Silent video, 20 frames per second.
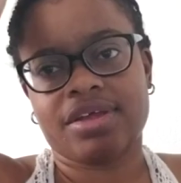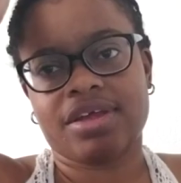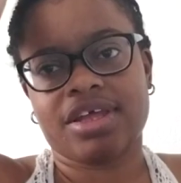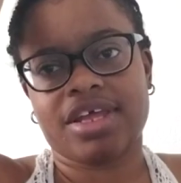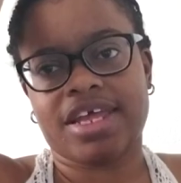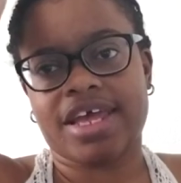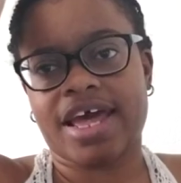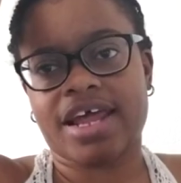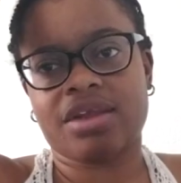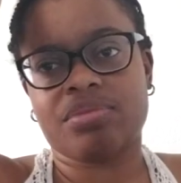
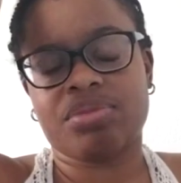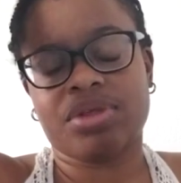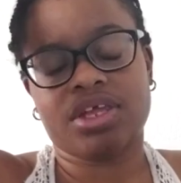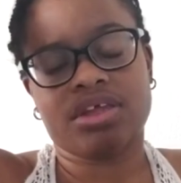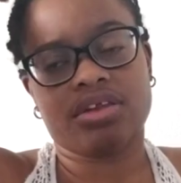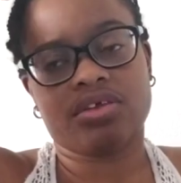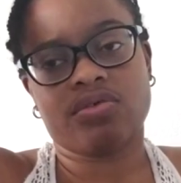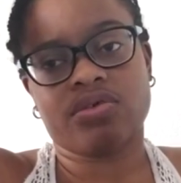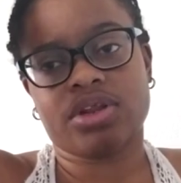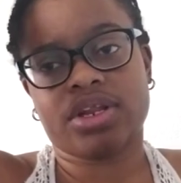gotta be in
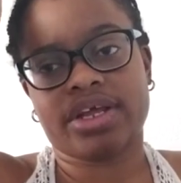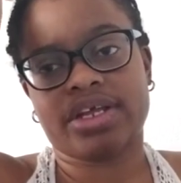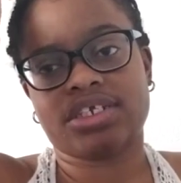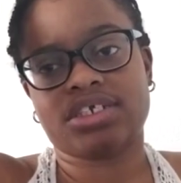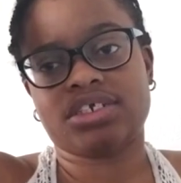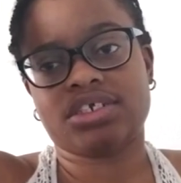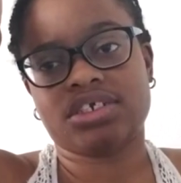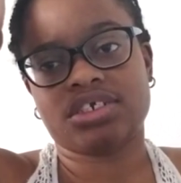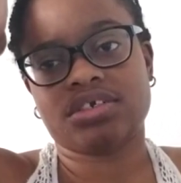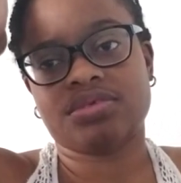a
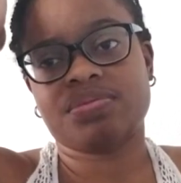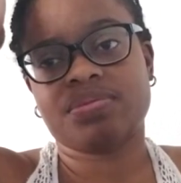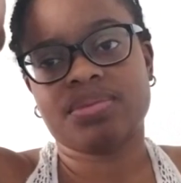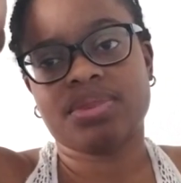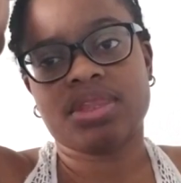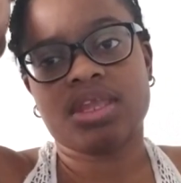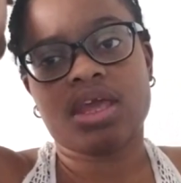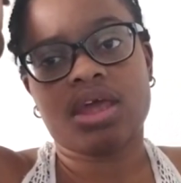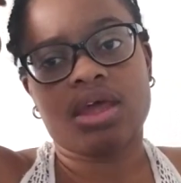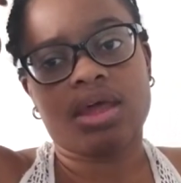relationship.
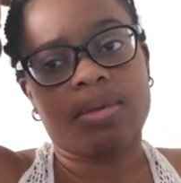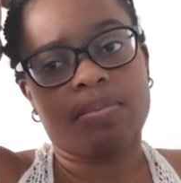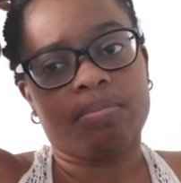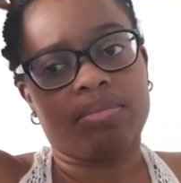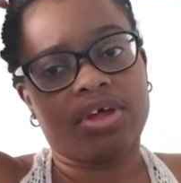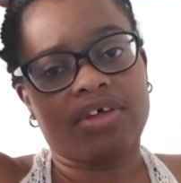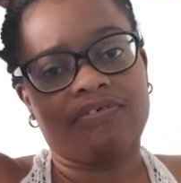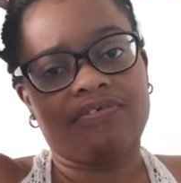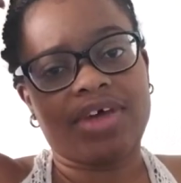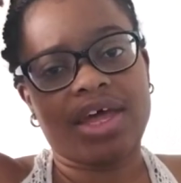
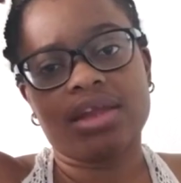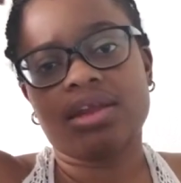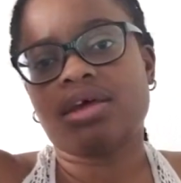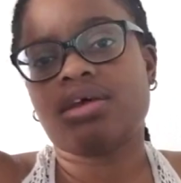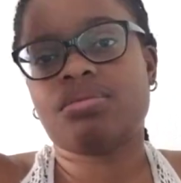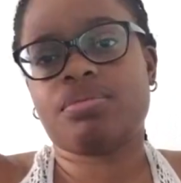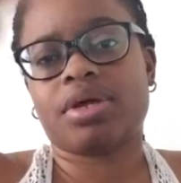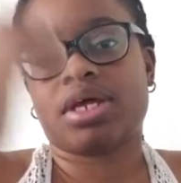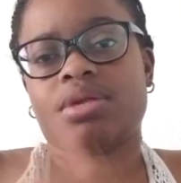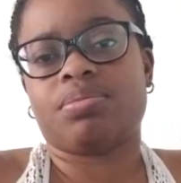But find out
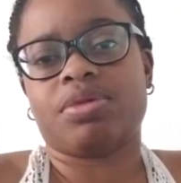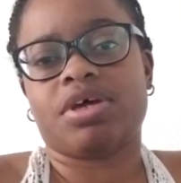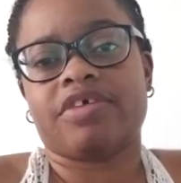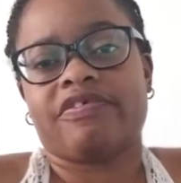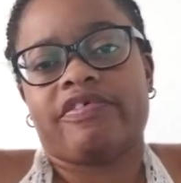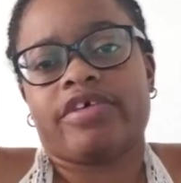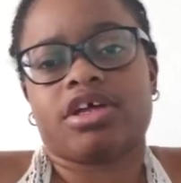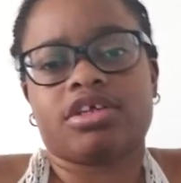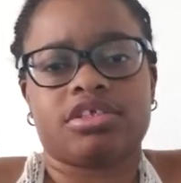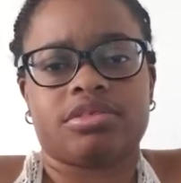about a
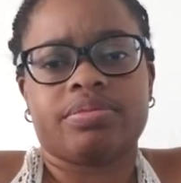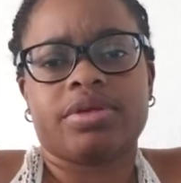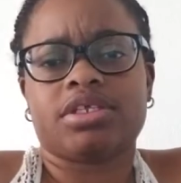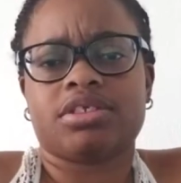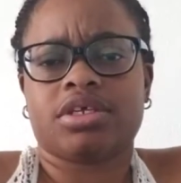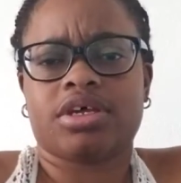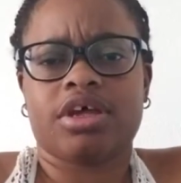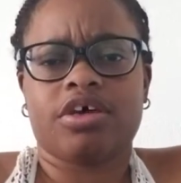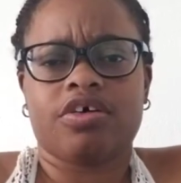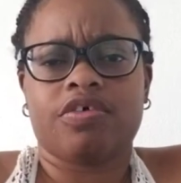motherfucker's
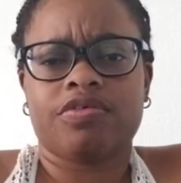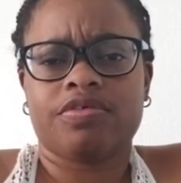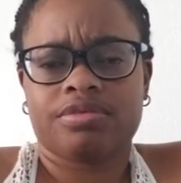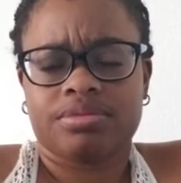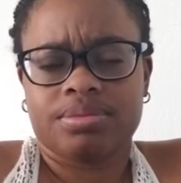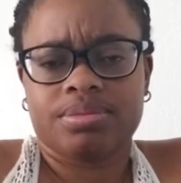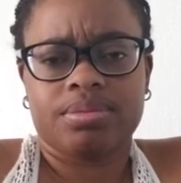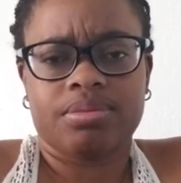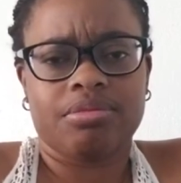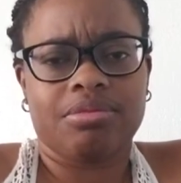mental health
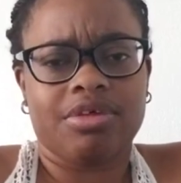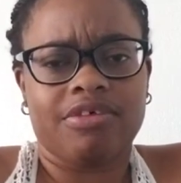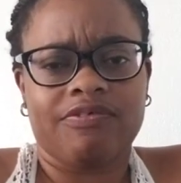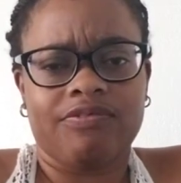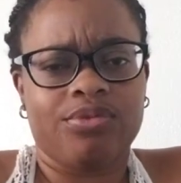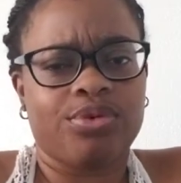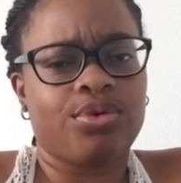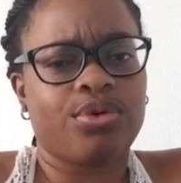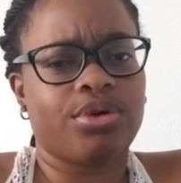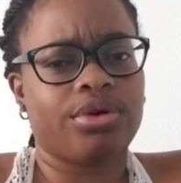
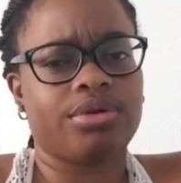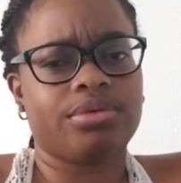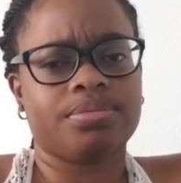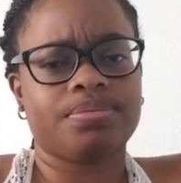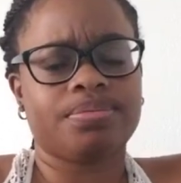before